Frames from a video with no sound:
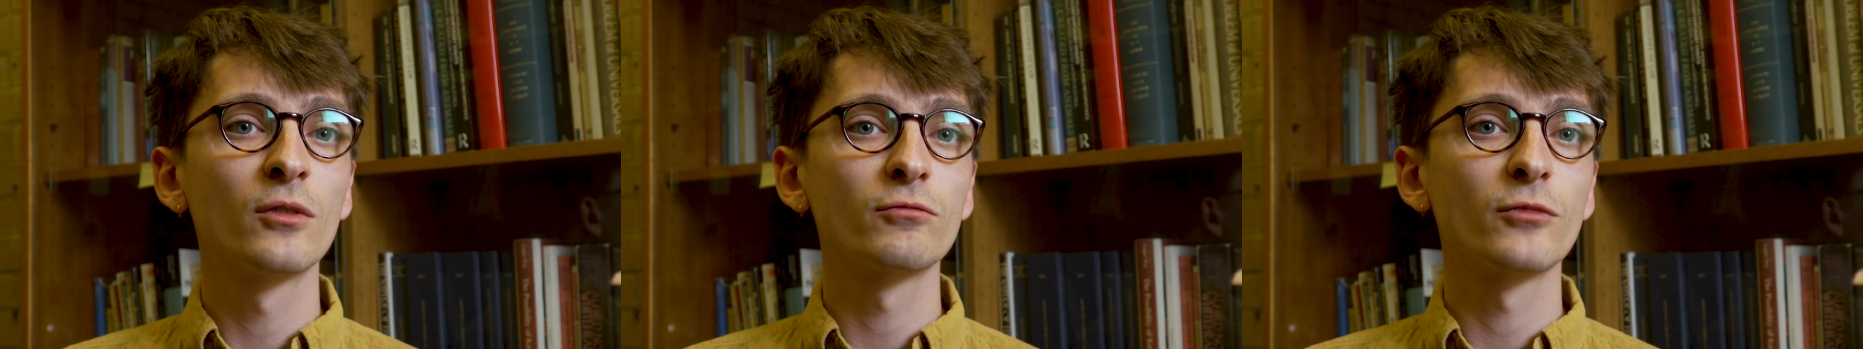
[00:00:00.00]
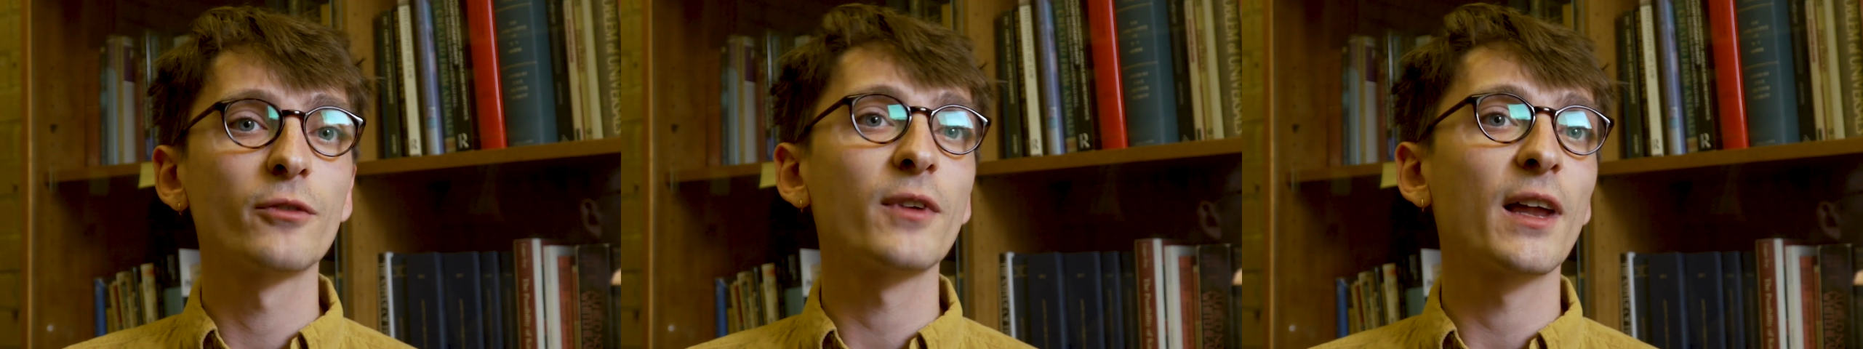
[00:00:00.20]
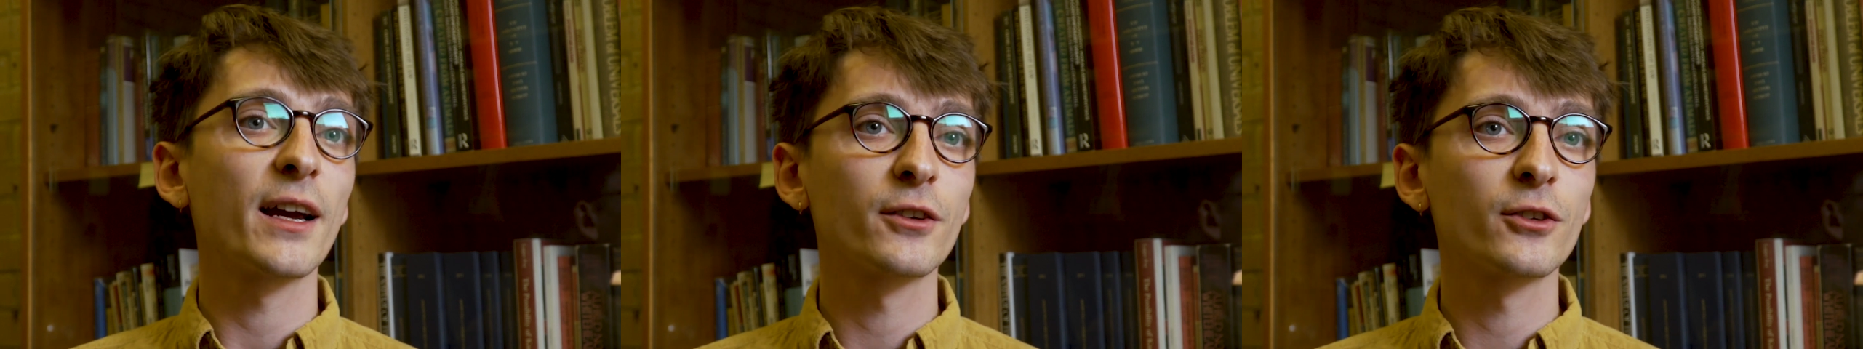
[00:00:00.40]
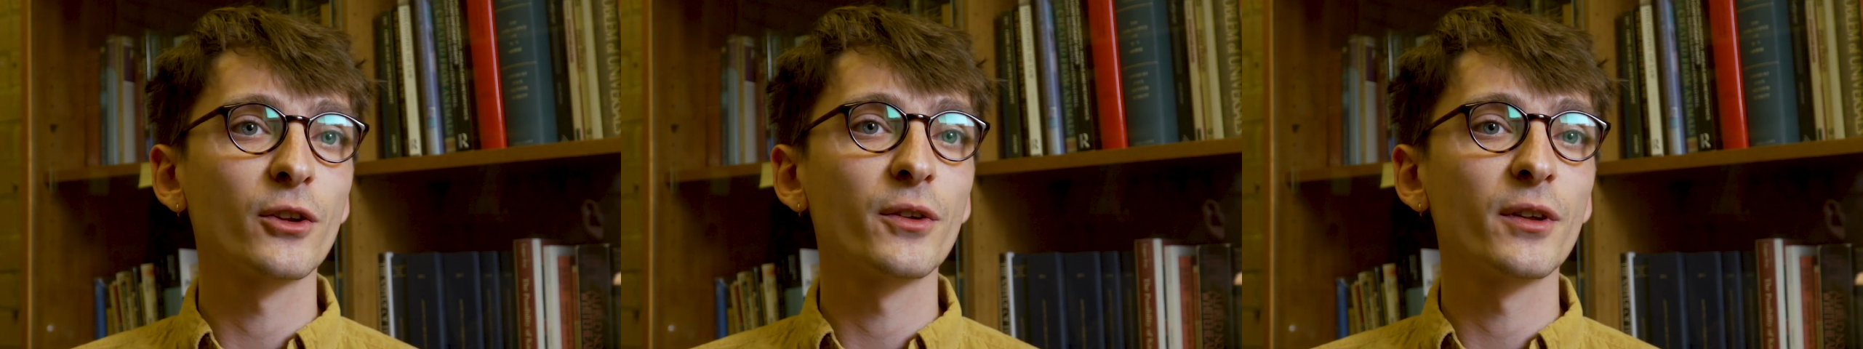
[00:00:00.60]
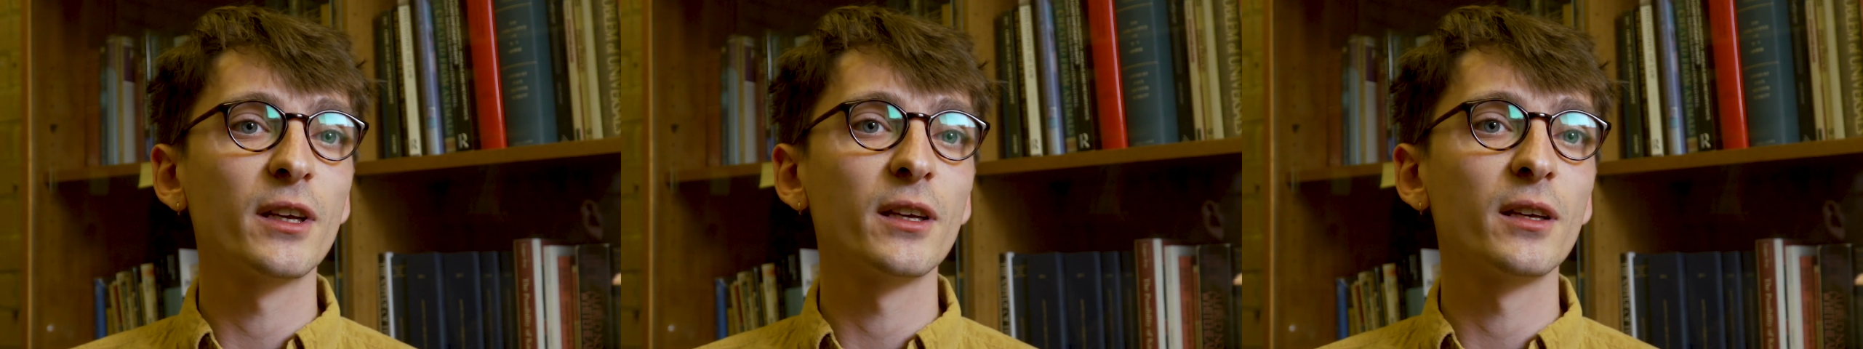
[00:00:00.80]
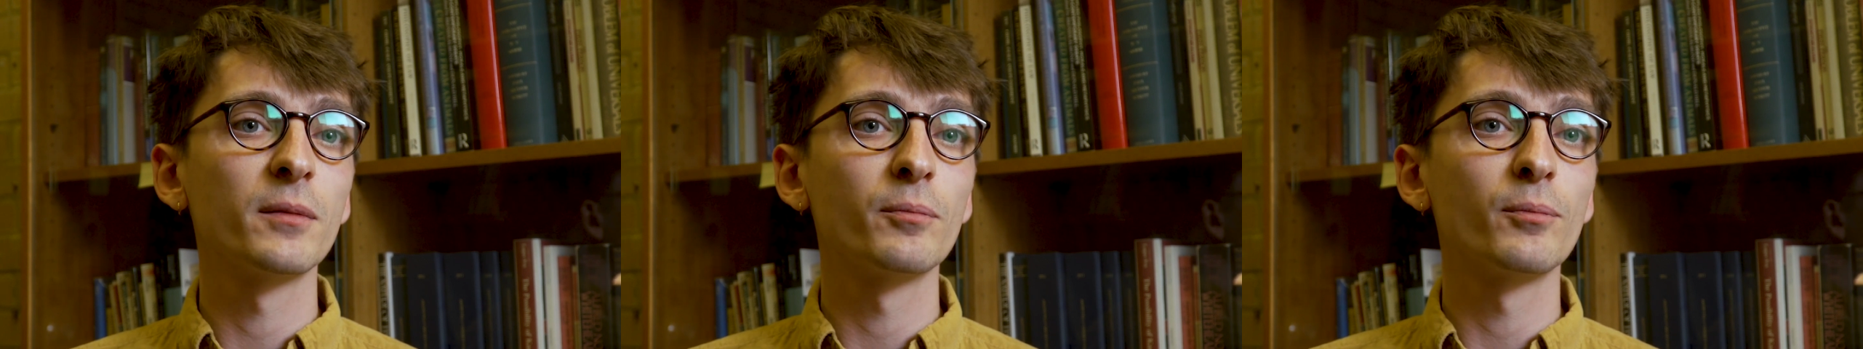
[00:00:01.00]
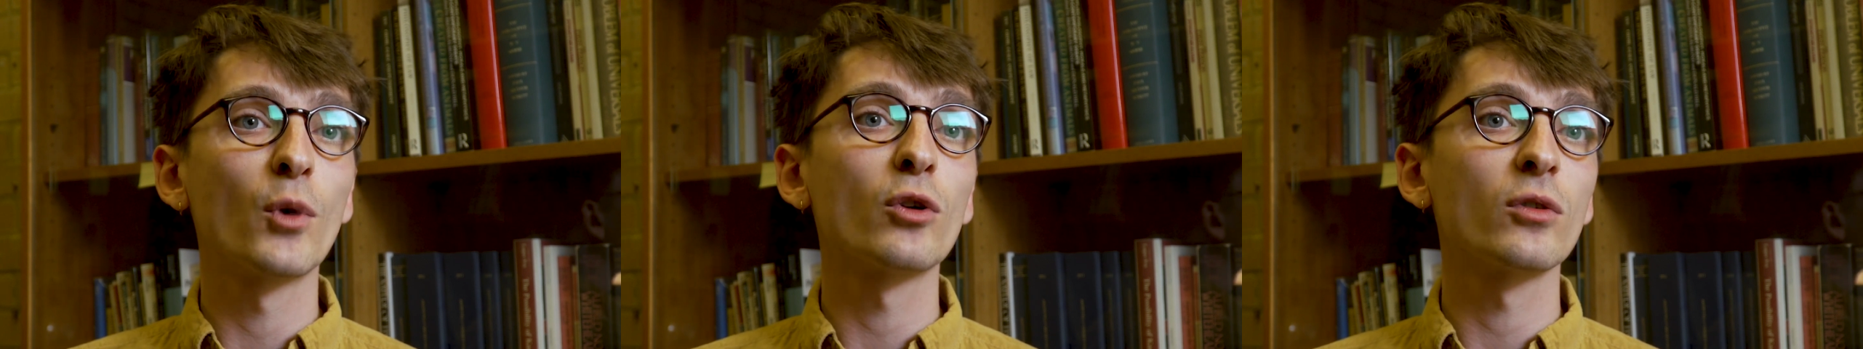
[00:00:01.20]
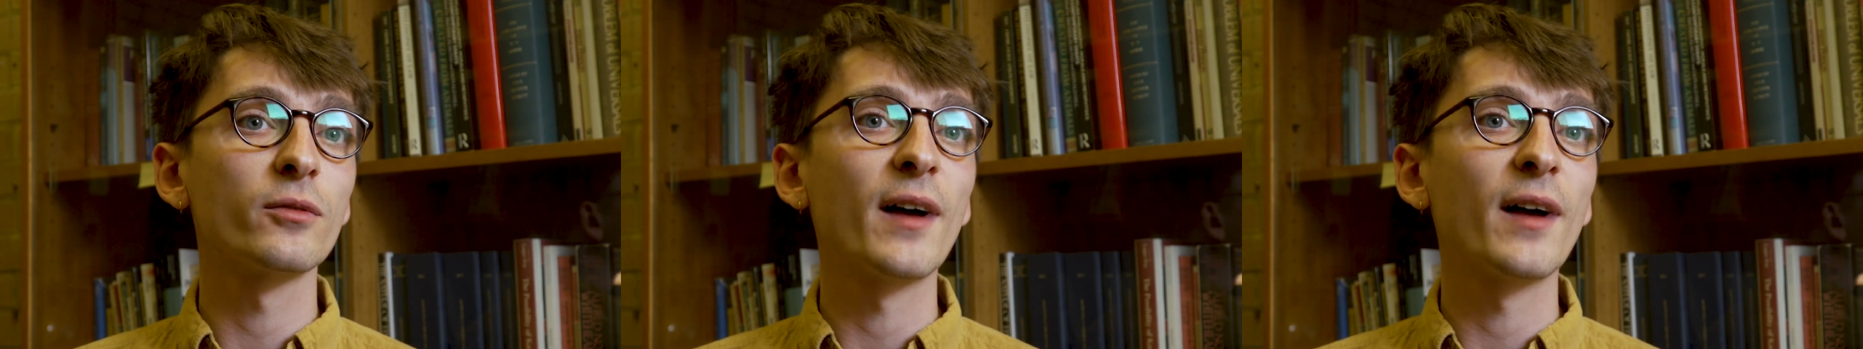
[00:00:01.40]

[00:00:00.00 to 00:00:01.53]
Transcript: reflect on the moral